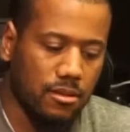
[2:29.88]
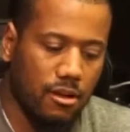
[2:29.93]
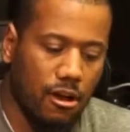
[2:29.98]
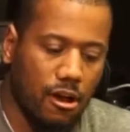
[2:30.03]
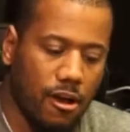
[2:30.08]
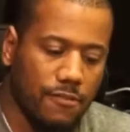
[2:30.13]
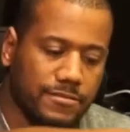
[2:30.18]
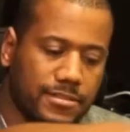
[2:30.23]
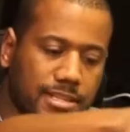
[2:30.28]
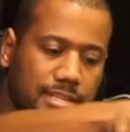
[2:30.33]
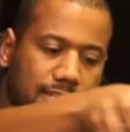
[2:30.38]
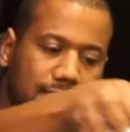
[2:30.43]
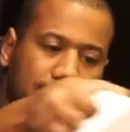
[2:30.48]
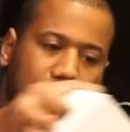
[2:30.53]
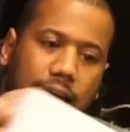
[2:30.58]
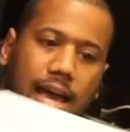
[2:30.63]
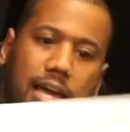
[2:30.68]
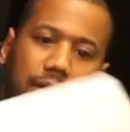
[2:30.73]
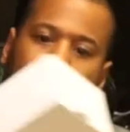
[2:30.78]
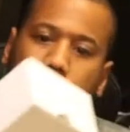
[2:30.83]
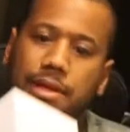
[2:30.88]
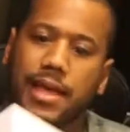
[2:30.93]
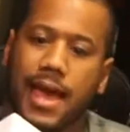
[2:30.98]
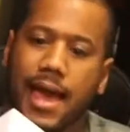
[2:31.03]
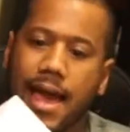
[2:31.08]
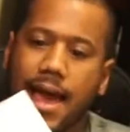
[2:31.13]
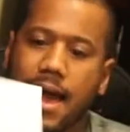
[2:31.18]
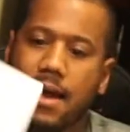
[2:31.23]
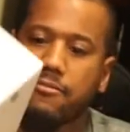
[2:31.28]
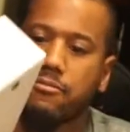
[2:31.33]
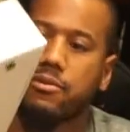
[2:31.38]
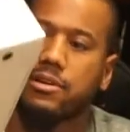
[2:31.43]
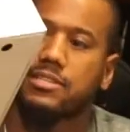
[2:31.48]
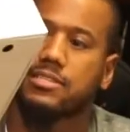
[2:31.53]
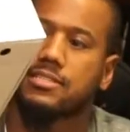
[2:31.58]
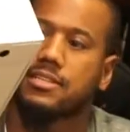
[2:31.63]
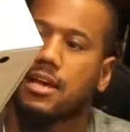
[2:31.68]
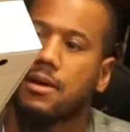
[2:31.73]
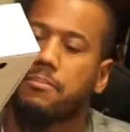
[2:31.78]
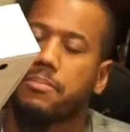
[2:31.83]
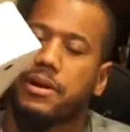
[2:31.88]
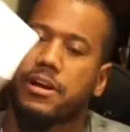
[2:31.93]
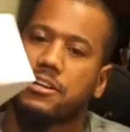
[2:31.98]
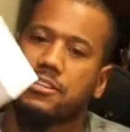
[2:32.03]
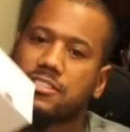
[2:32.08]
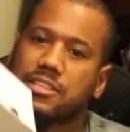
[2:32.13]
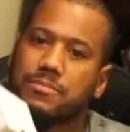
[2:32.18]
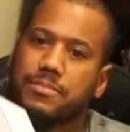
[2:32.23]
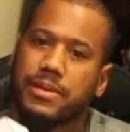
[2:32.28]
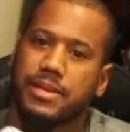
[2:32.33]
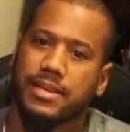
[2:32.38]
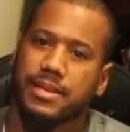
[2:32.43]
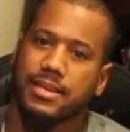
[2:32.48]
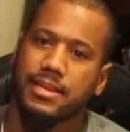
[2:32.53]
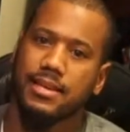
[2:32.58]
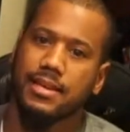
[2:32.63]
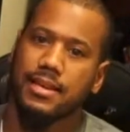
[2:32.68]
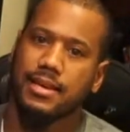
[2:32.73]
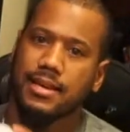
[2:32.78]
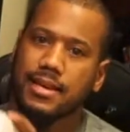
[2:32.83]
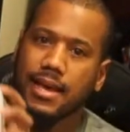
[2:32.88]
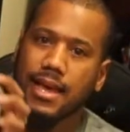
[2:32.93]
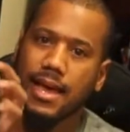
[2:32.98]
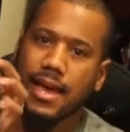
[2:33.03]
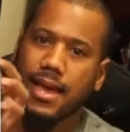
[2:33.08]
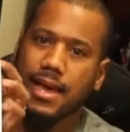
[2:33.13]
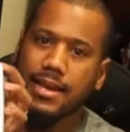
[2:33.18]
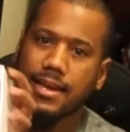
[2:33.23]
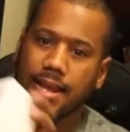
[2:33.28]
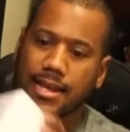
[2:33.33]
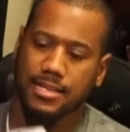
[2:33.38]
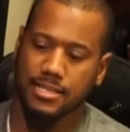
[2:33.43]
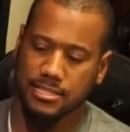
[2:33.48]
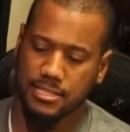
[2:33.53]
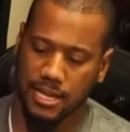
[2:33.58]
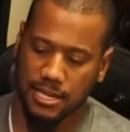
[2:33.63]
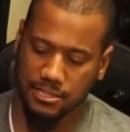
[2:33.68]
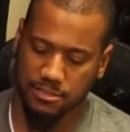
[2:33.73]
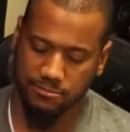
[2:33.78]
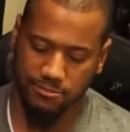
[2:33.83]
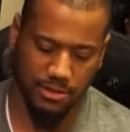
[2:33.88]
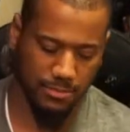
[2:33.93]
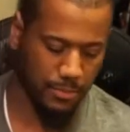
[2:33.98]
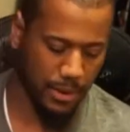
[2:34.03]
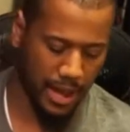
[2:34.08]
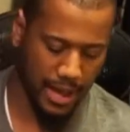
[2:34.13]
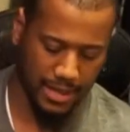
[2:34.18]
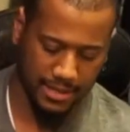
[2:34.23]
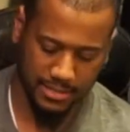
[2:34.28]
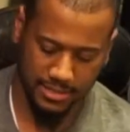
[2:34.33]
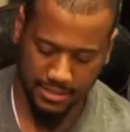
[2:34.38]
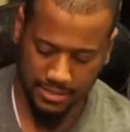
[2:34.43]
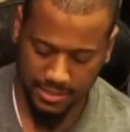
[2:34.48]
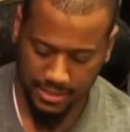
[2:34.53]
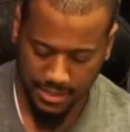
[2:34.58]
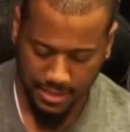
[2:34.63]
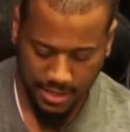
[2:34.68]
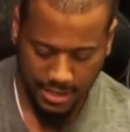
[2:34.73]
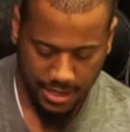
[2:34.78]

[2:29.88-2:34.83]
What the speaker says: Off to the side, we have what appears to be an accessory box.